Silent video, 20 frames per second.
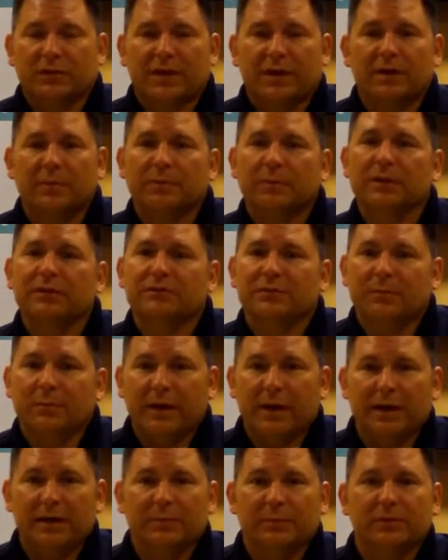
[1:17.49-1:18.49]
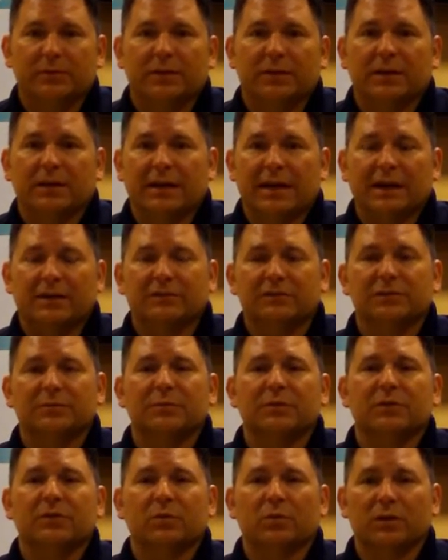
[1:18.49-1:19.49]
out a piece of paper that allows
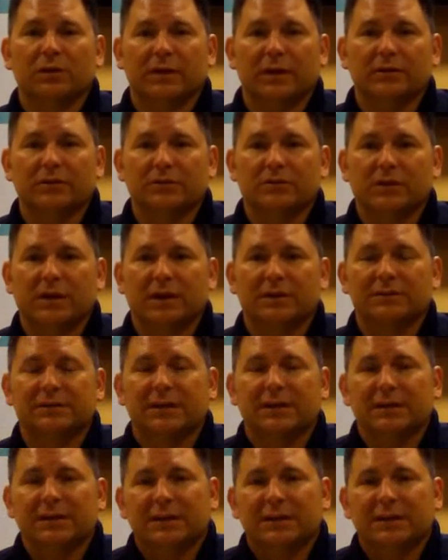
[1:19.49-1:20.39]
somebody to work energized.